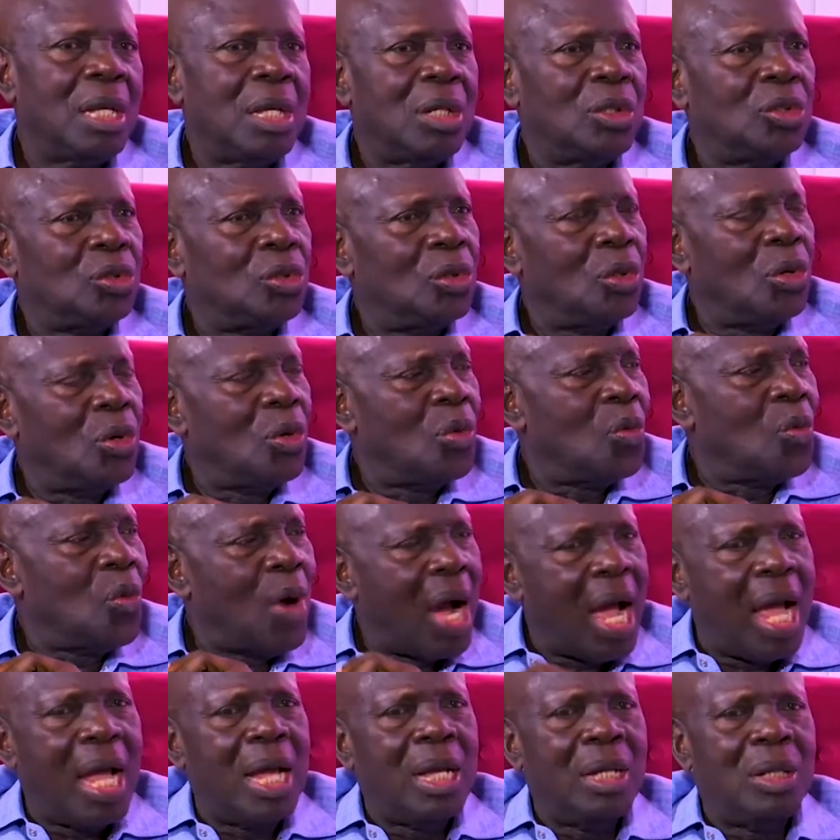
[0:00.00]
So
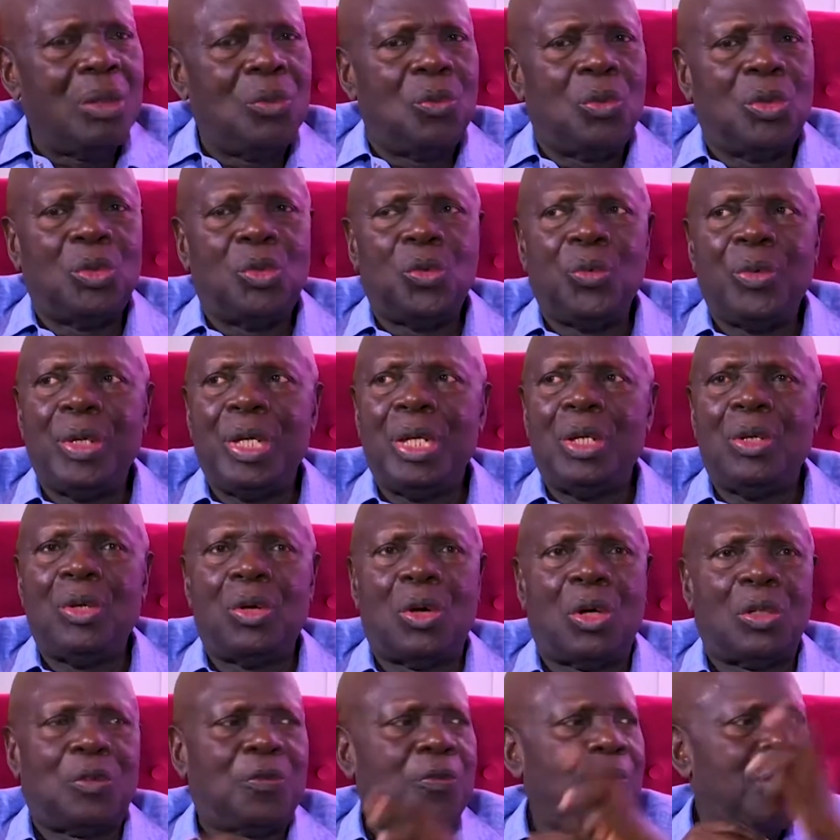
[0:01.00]
why would we
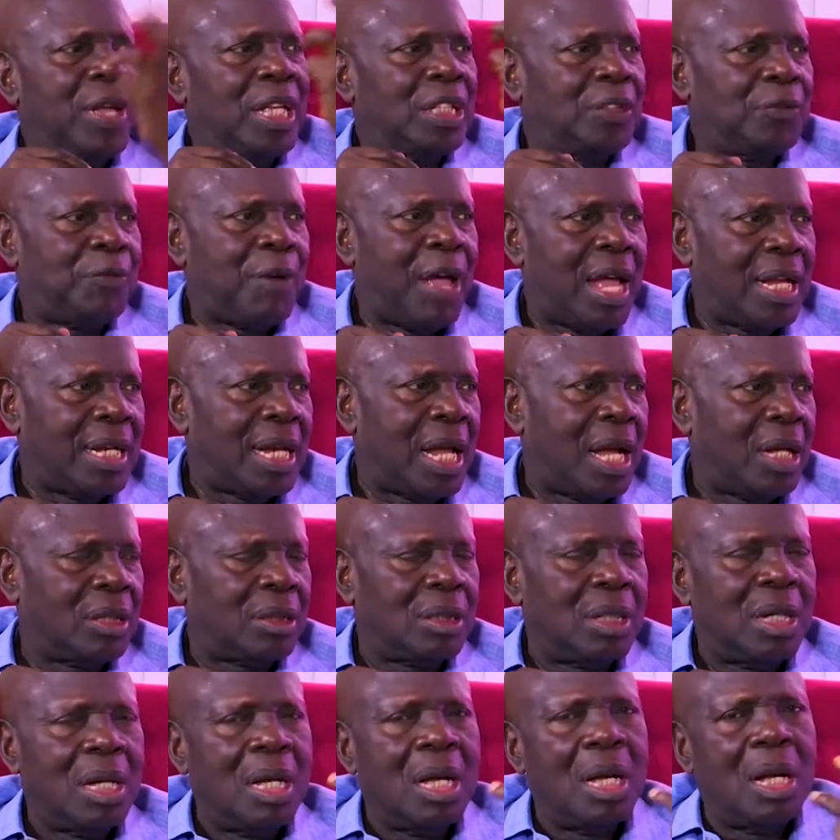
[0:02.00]
not first find out
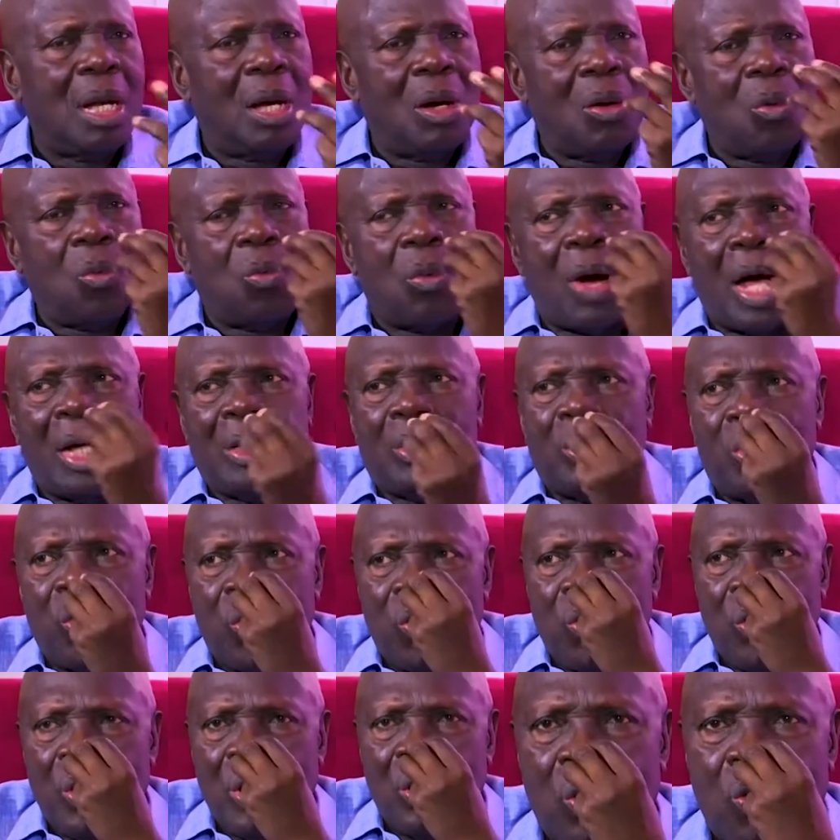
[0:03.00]
what do,
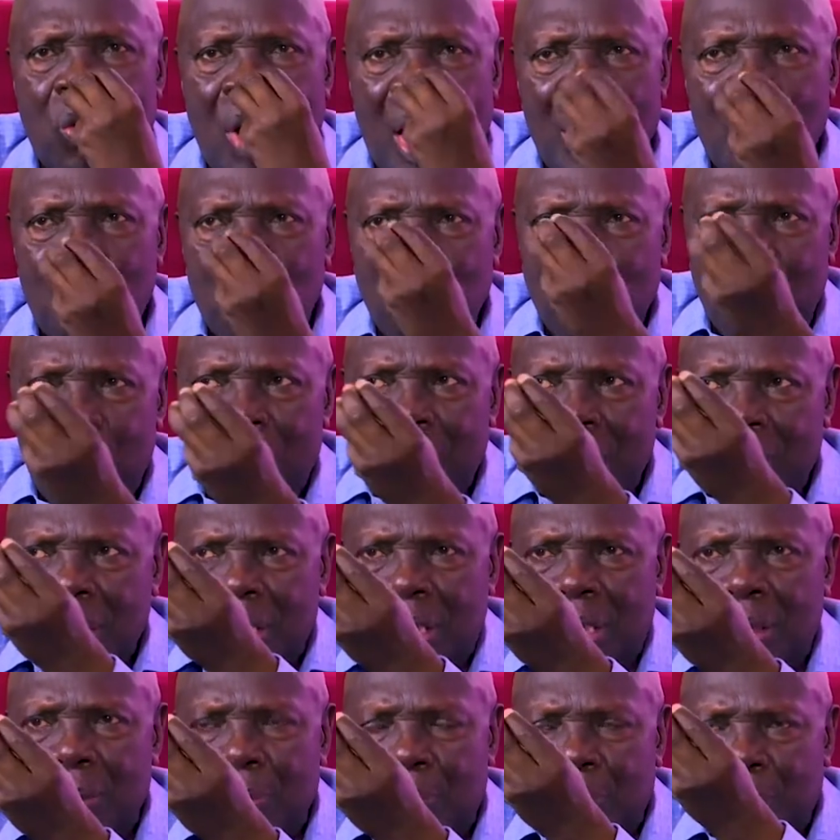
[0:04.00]
we, what do
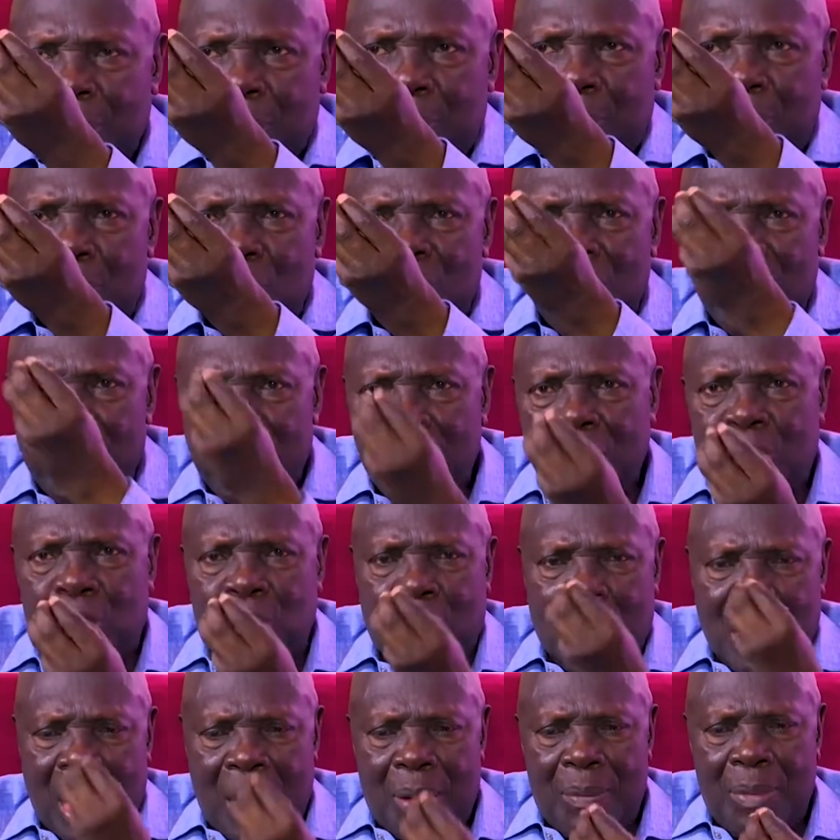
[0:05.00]
these people need to
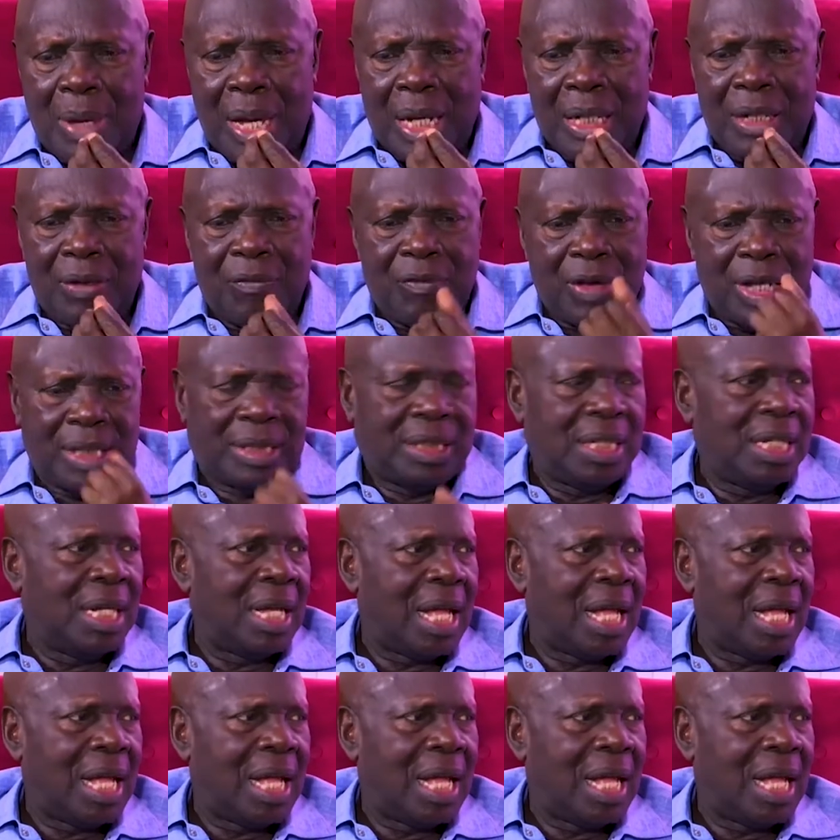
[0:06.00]
come and invest in